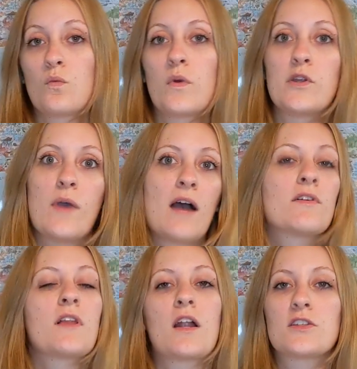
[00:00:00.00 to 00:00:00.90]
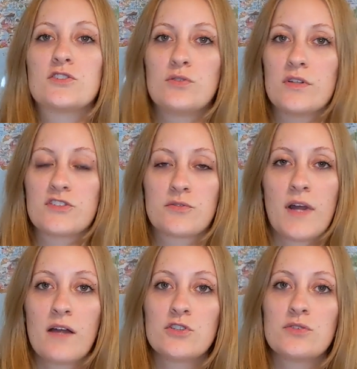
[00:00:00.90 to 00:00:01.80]
When you have a lot of students
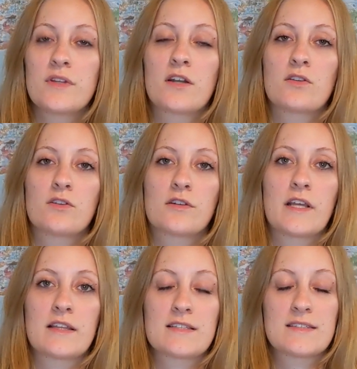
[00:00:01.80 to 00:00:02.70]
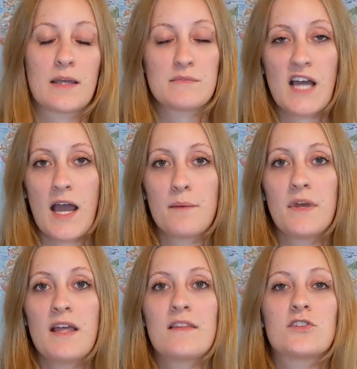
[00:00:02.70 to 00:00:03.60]
around you that are learning at the same time,
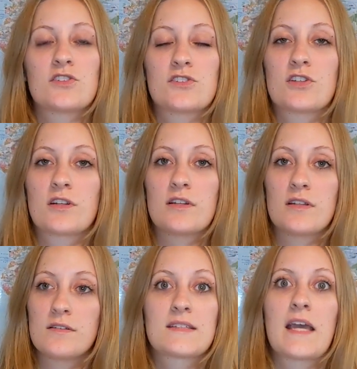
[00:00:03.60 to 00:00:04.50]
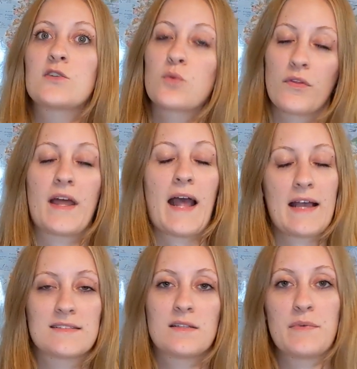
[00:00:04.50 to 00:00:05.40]
there's a certain schedule that
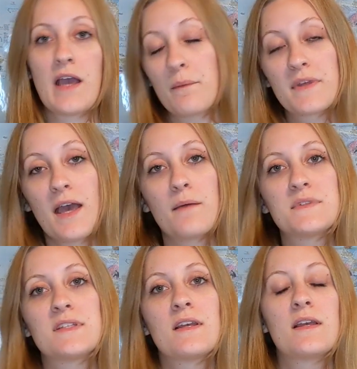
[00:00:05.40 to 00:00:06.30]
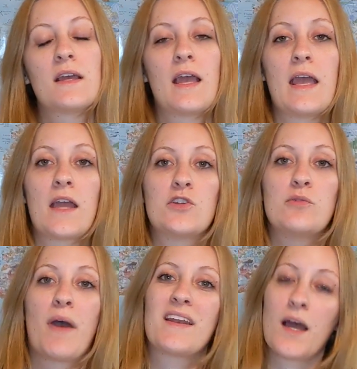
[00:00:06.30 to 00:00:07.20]
has to be upkept, and
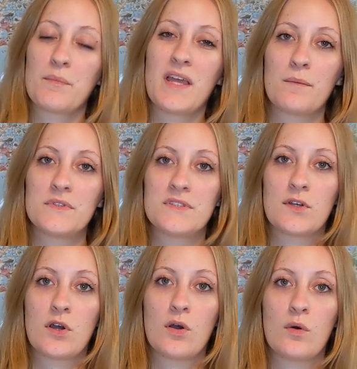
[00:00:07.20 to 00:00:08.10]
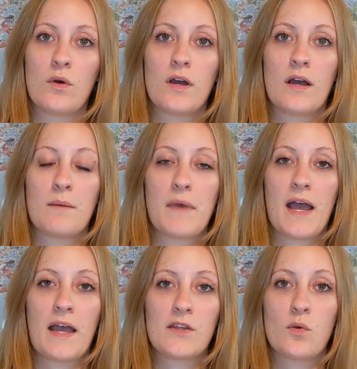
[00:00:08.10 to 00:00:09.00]
you might not be able to go
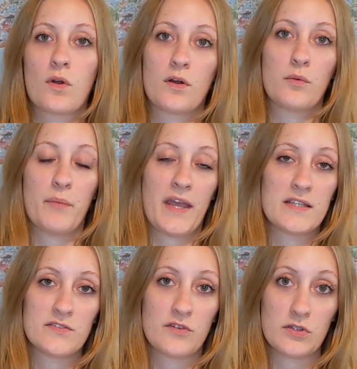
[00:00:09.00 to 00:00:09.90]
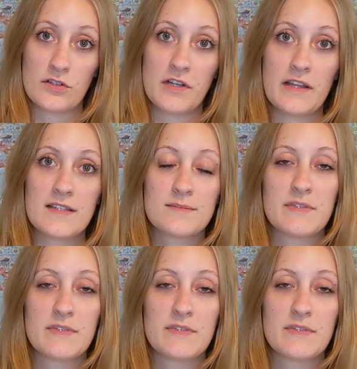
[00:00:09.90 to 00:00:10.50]
at your own pace for learning this